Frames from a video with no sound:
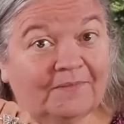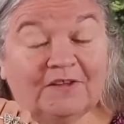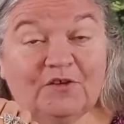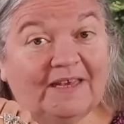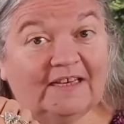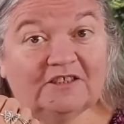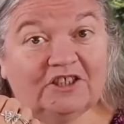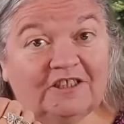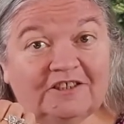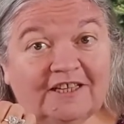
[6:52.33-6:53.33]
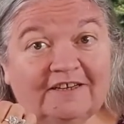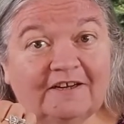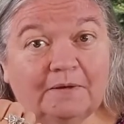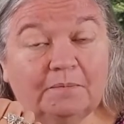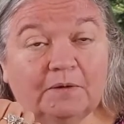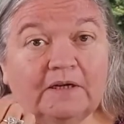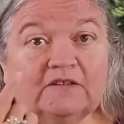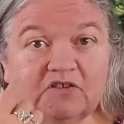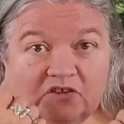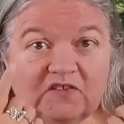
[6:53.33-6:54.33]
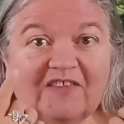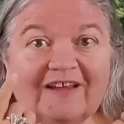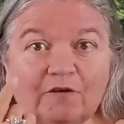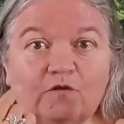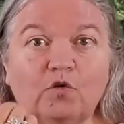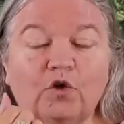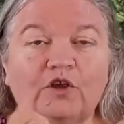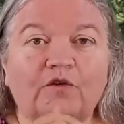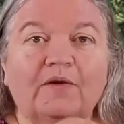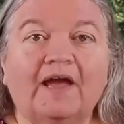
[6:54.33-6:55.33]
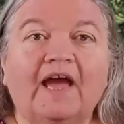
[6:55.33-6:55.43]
you can't change that number. It's just there for you.